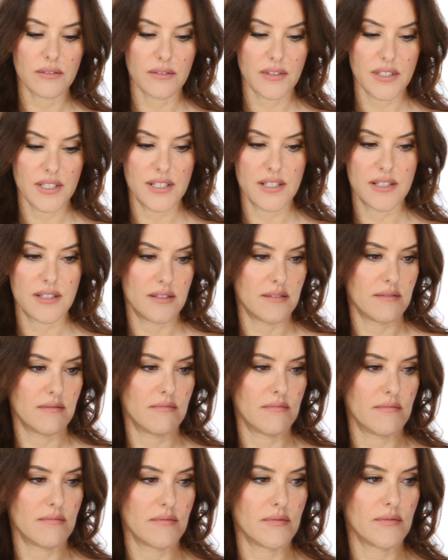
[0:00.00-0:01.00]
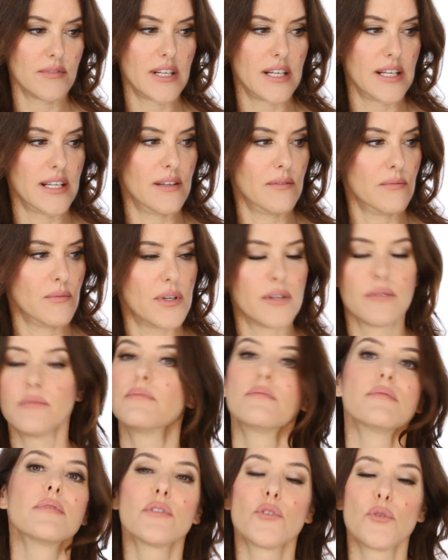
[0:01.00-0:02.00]
This is
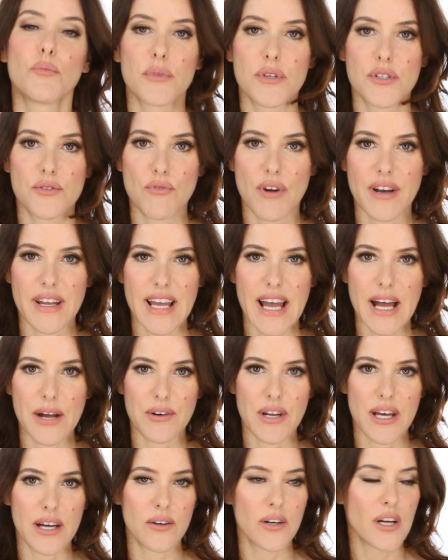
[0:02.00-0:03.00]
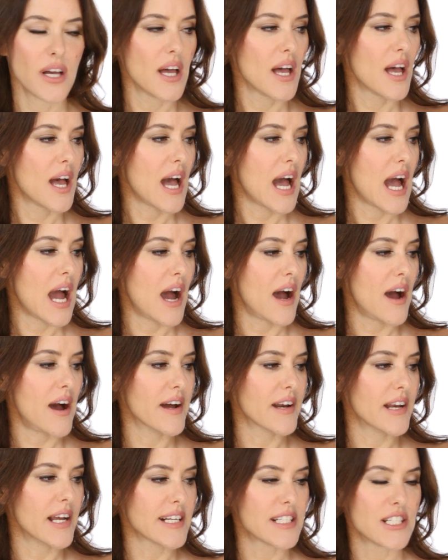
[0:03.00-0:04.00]
almost running out now.
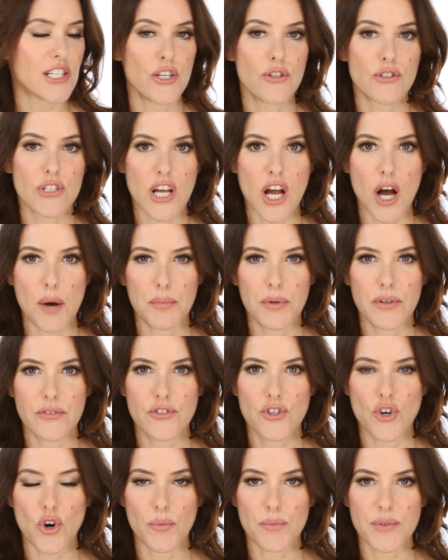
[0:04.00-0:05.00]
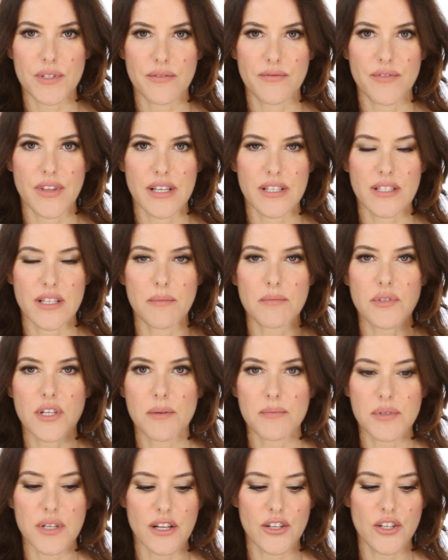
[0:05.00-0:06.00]
I like to use a couple of drops of this.
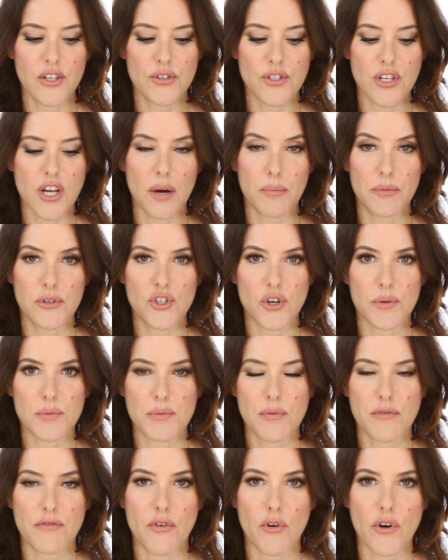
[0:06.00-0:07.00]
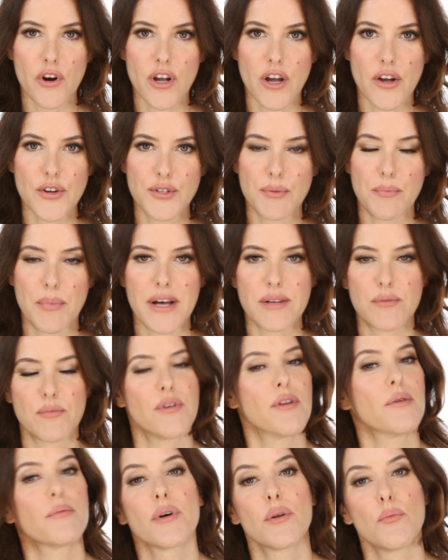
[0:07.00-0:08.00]
Sometimes I'll use a couple of drops before I go to bed
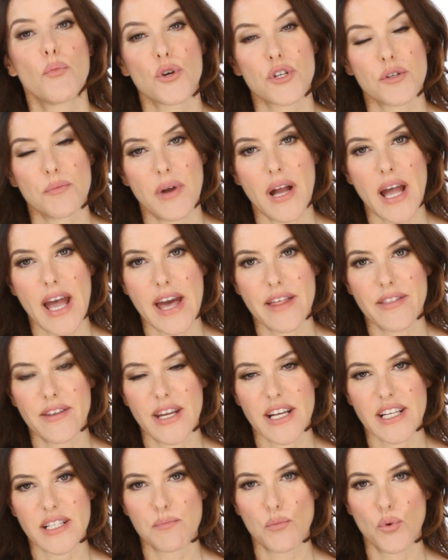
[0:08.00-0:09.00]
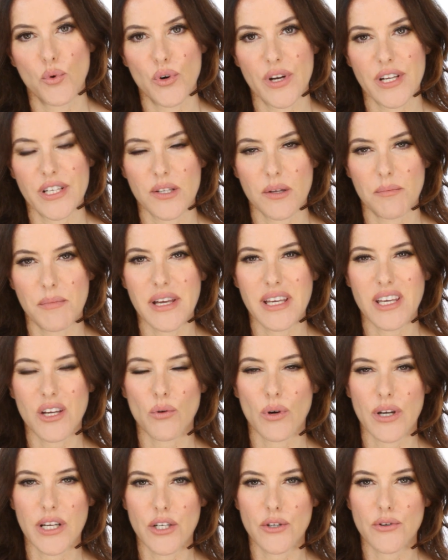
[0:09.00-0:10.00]
when I'm going to wash my hair the next morning. So I make it
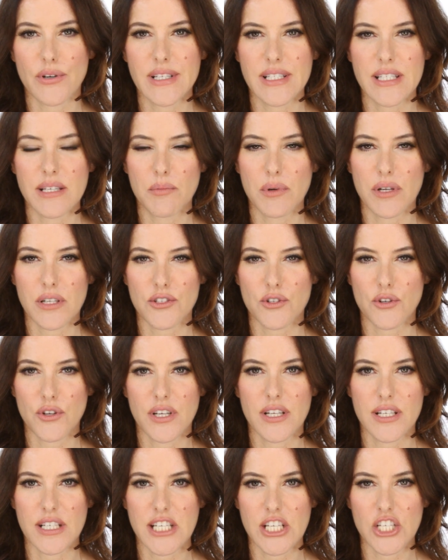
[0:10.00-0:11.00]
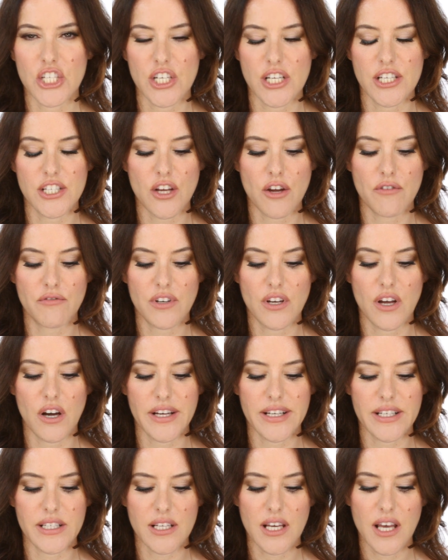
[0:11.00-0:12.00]
quite greasy, but it'll sort of condition it
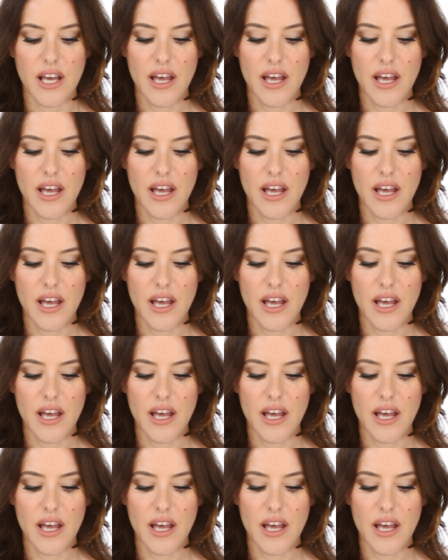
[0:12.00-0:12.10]
overnight.